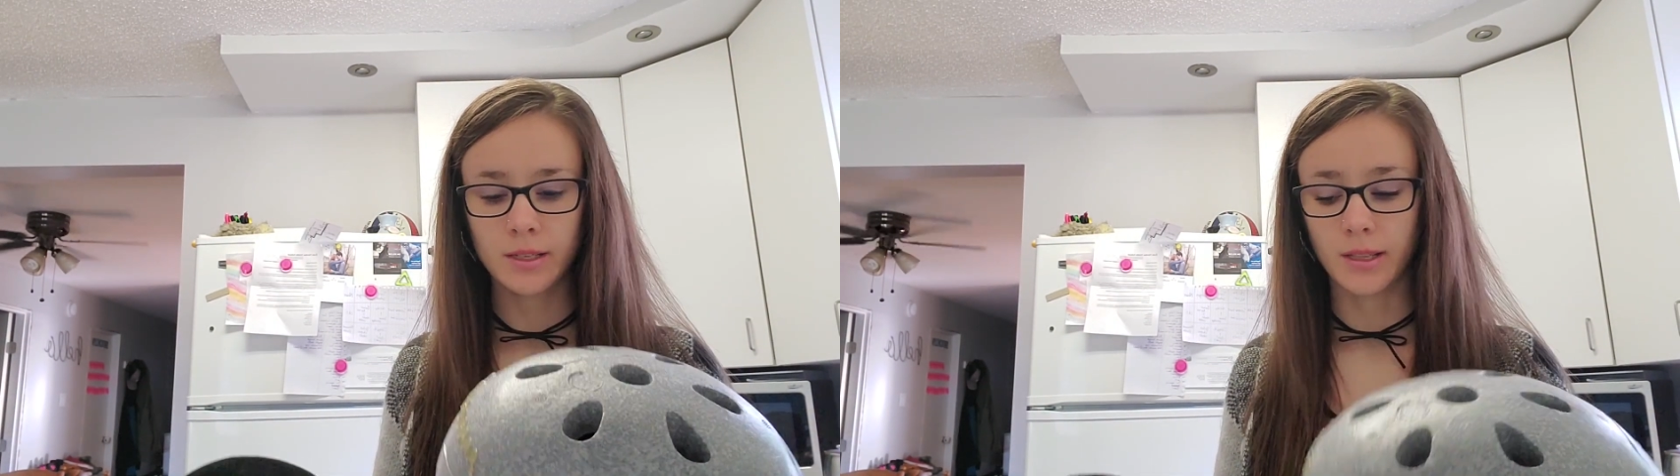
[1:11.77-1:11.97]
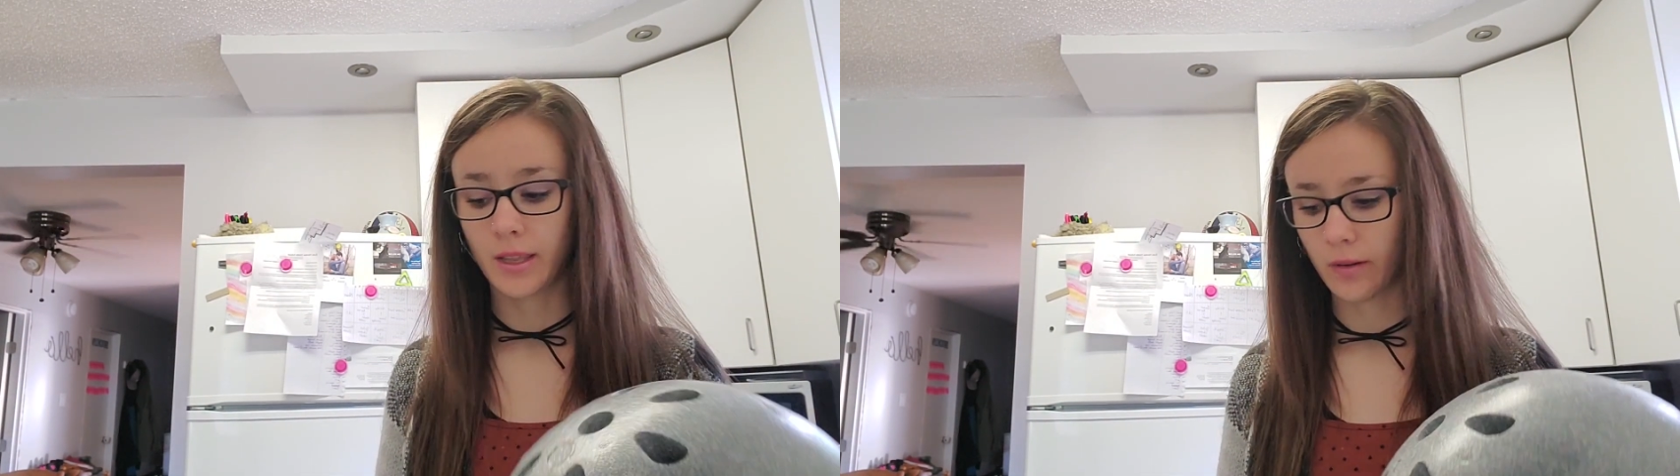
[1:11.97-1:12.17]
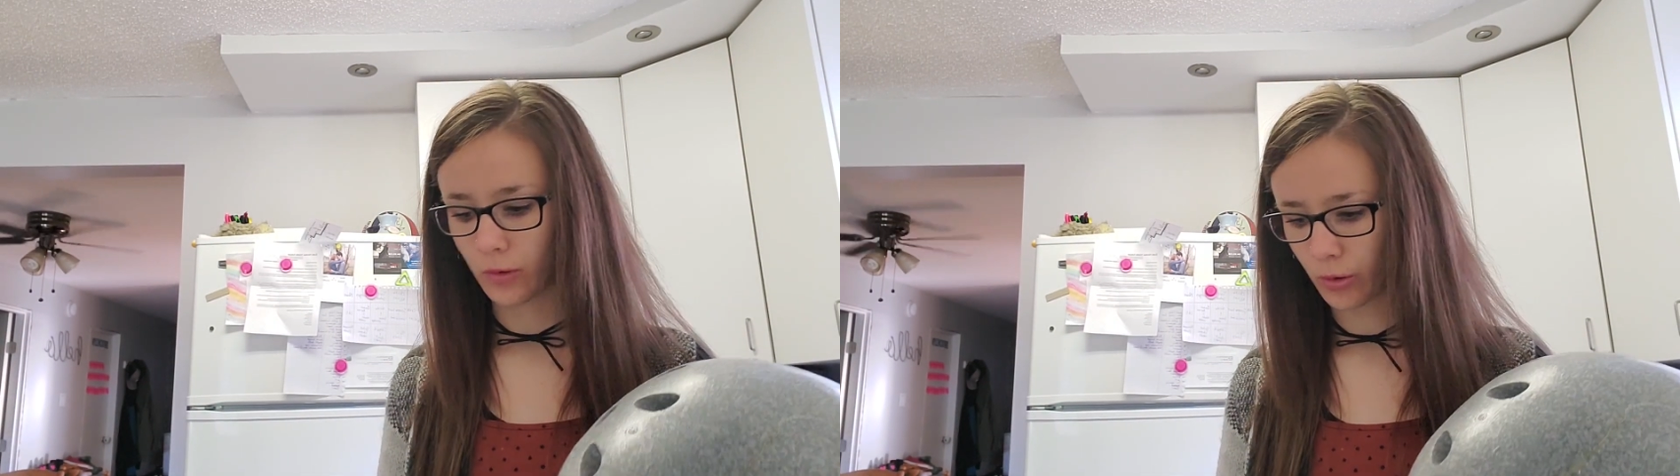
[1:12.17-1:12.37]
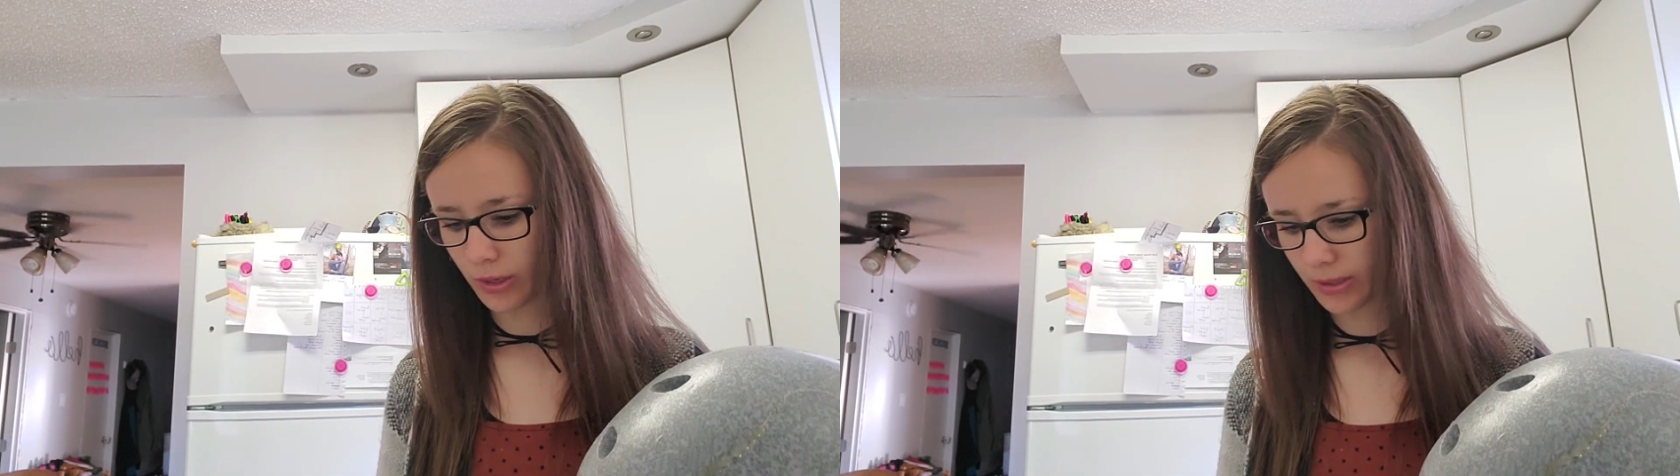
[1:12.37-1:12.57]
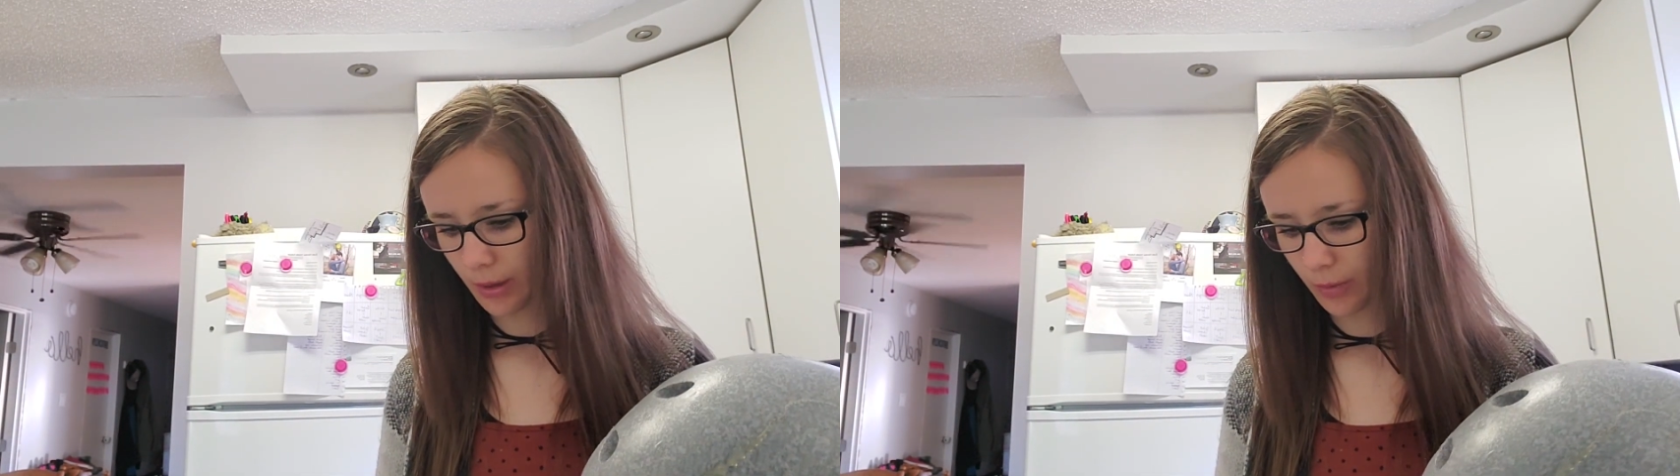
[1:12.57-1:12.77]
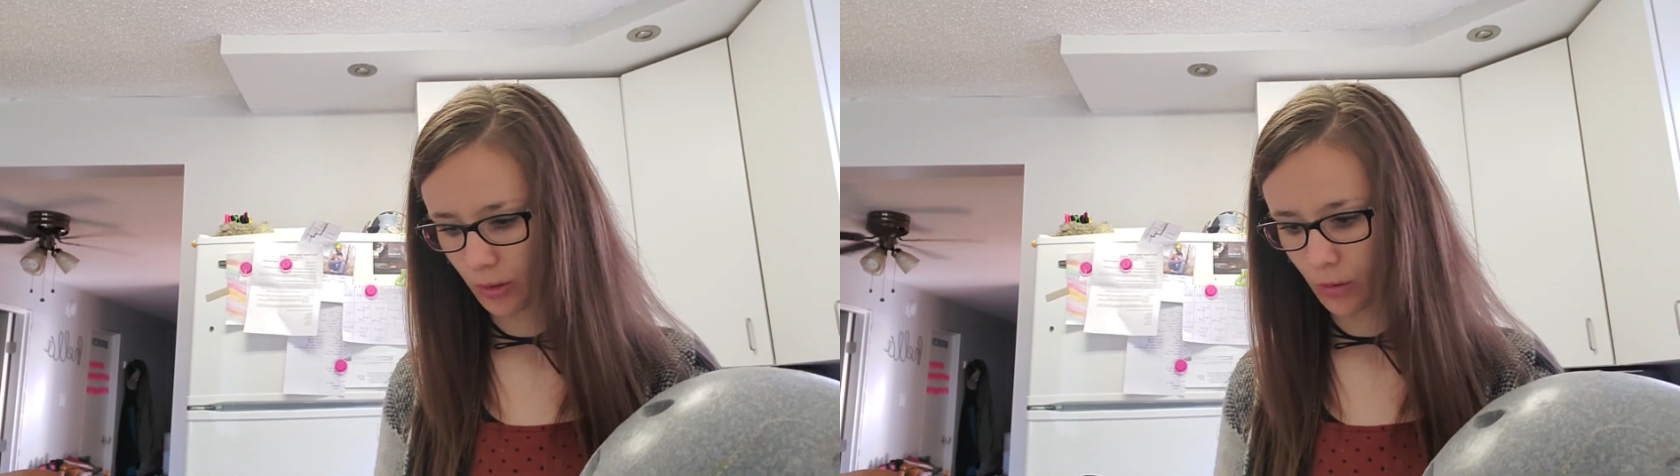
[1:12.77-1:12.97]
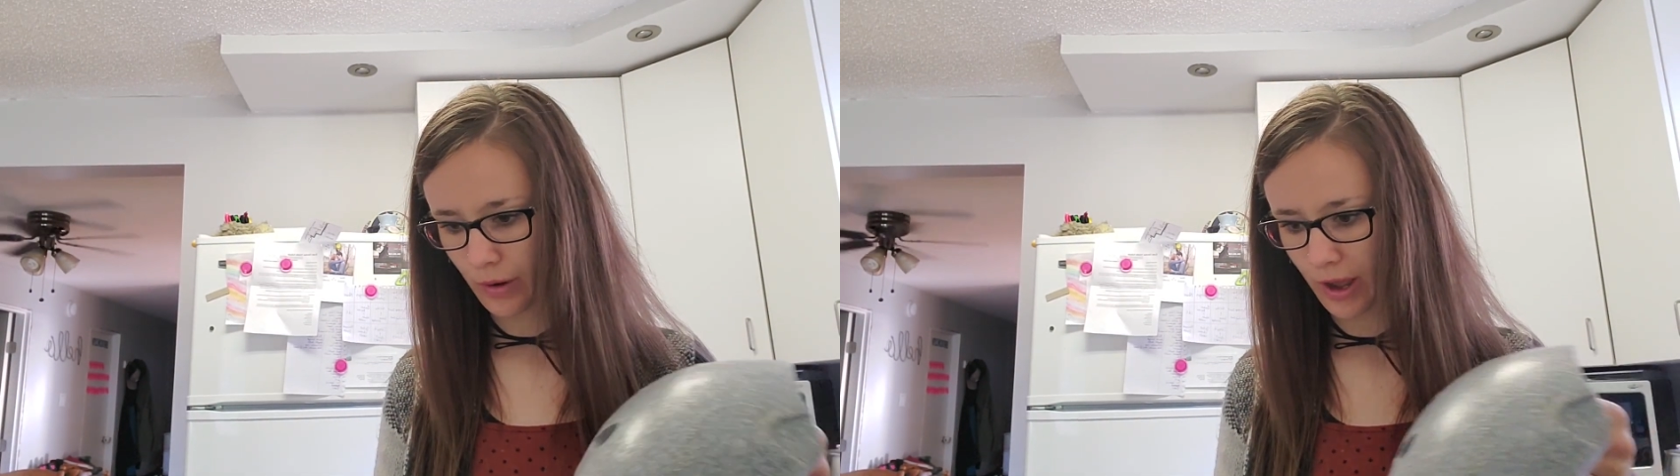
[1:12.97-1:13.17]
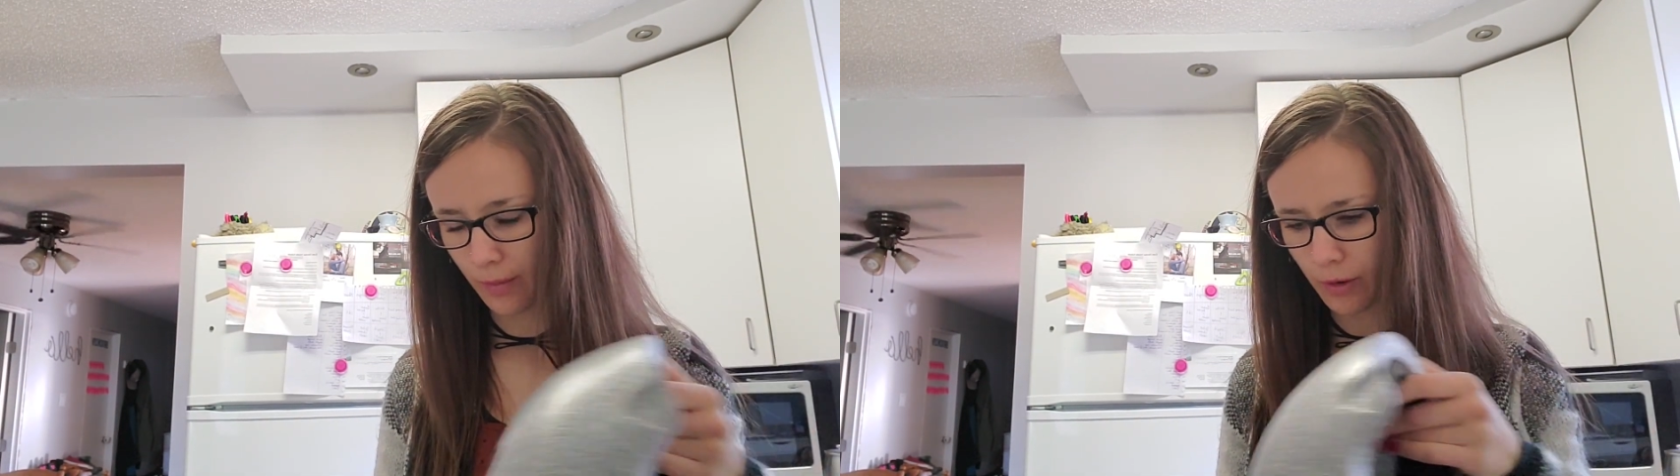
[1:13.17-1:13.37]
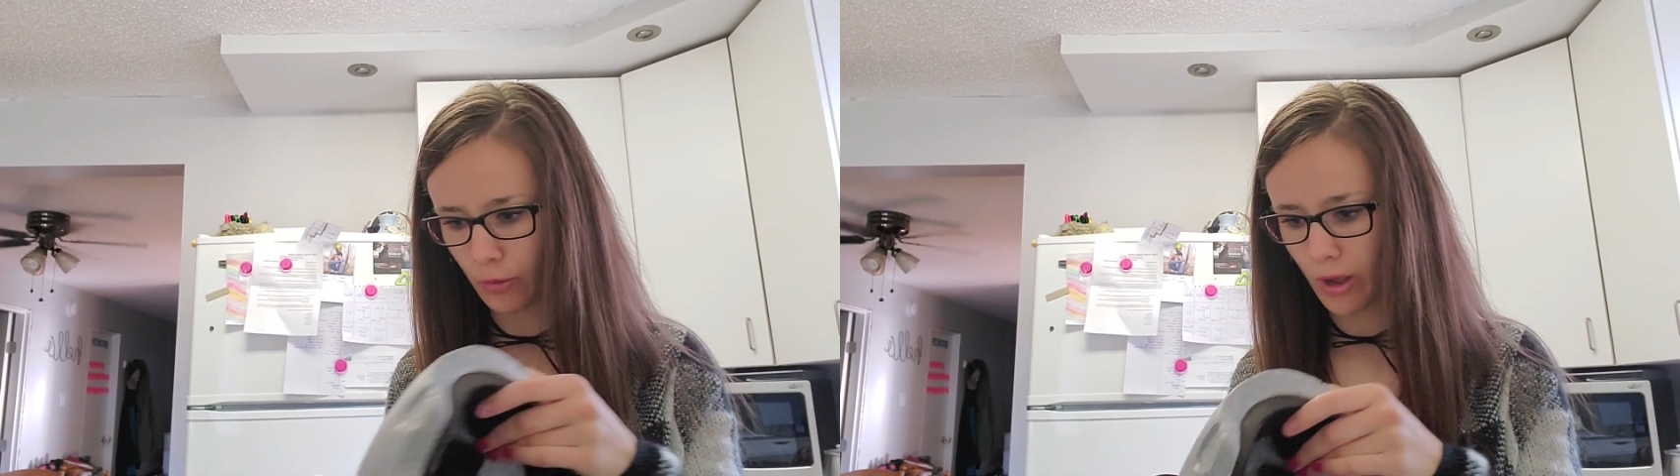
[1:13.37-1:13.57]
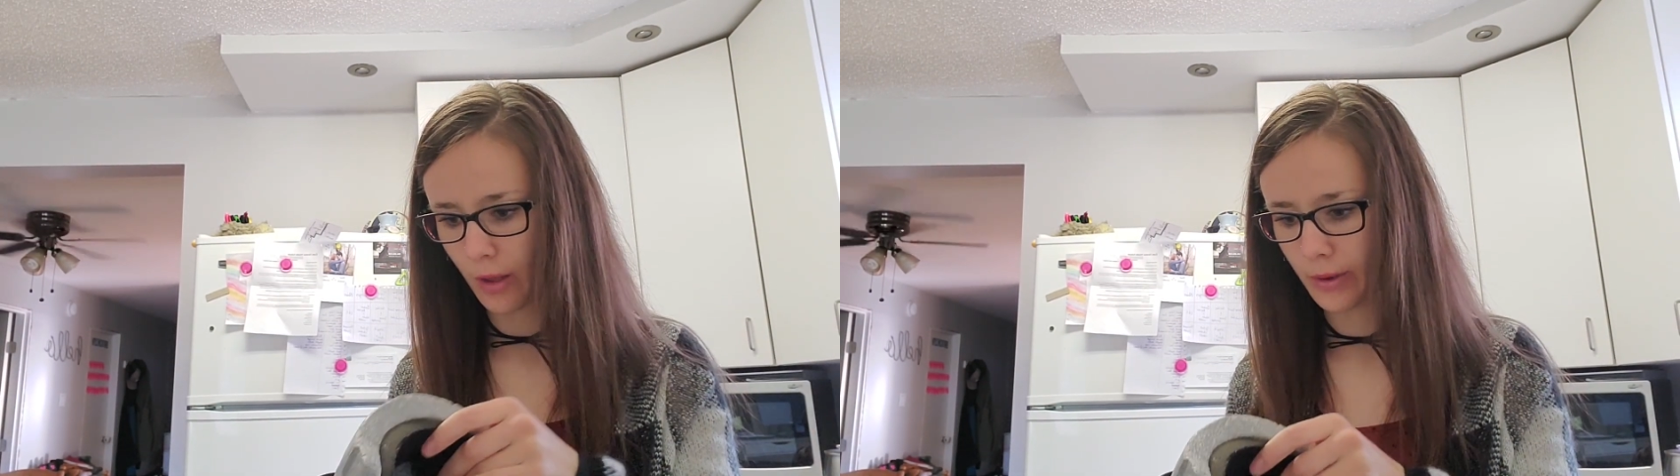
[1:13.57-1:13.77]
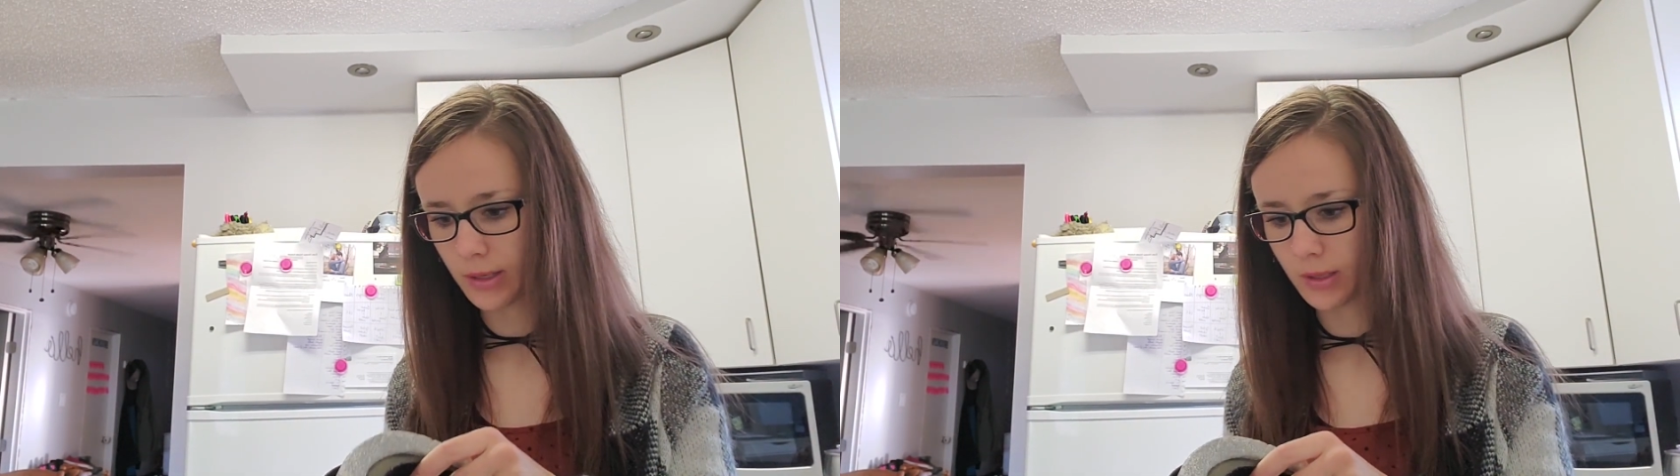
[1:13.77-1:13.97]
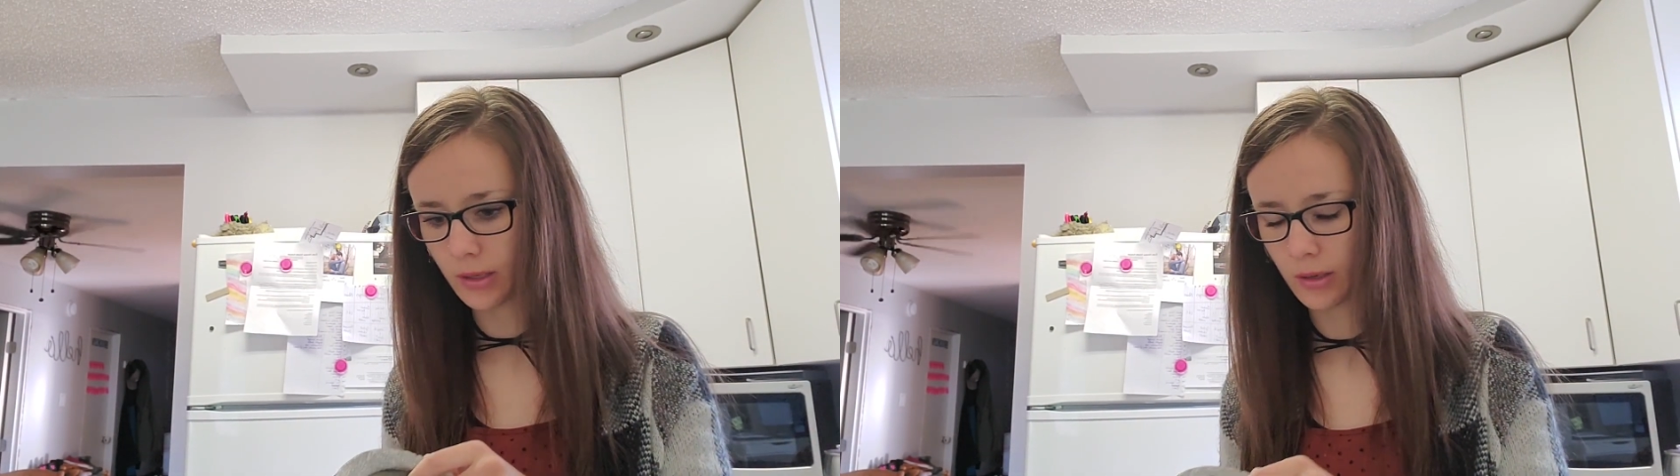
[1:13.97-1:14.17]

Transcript: and then of course I'm going to go buy him a new helmet